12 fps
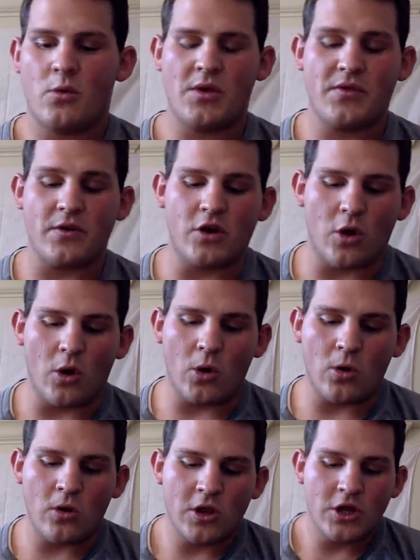with the
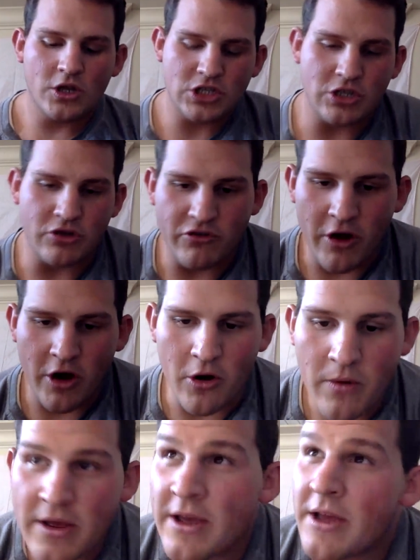goal to
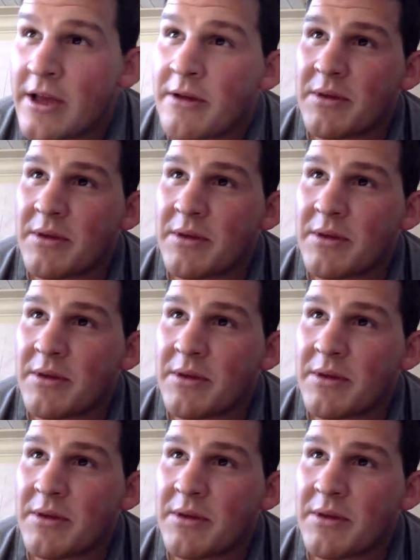grow,